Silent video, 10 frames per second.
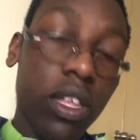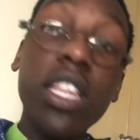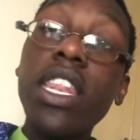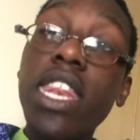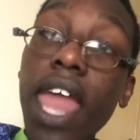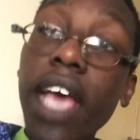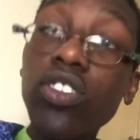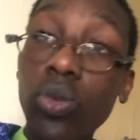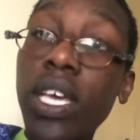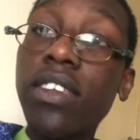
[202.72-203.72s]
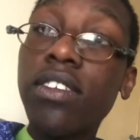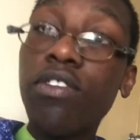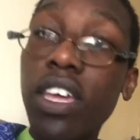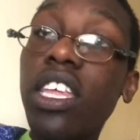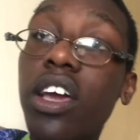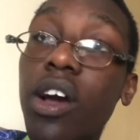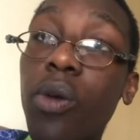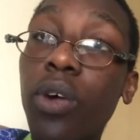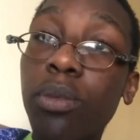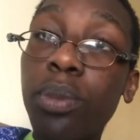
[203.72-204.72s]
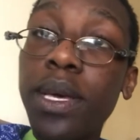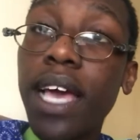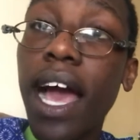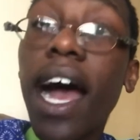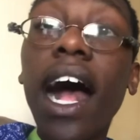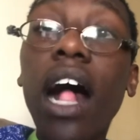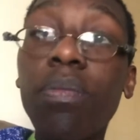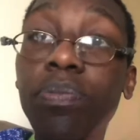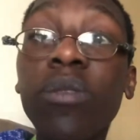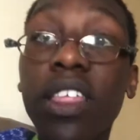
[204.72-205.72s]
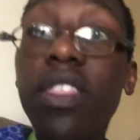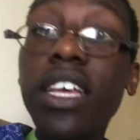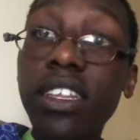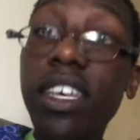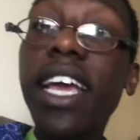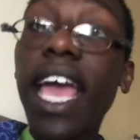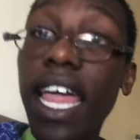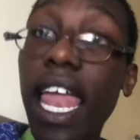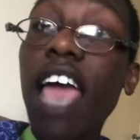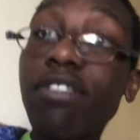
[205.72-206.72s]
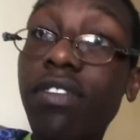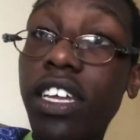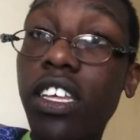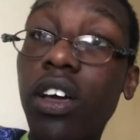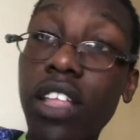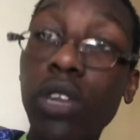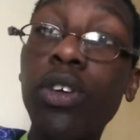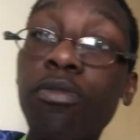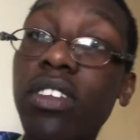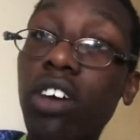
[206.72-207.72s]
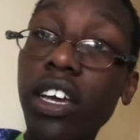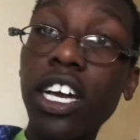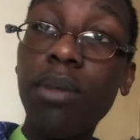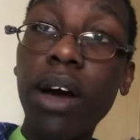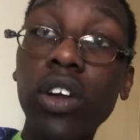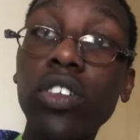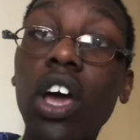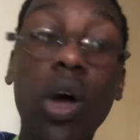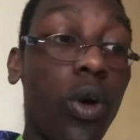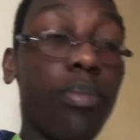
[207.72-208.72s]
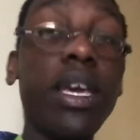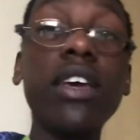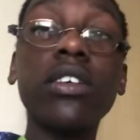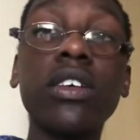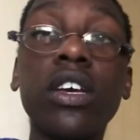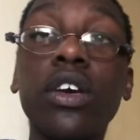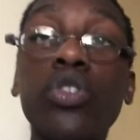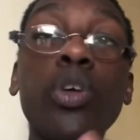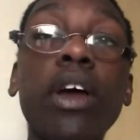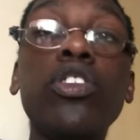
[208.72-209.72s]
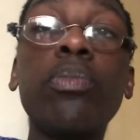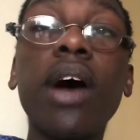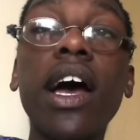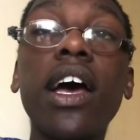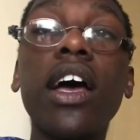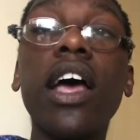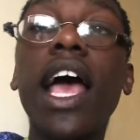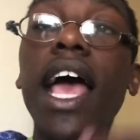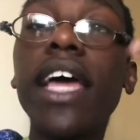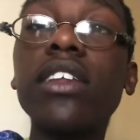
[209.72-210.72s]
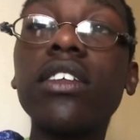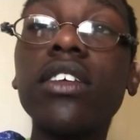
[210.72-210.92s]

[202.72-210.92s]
next week's video will be the DK Live video that we've been talking about, where me, Super Duper, and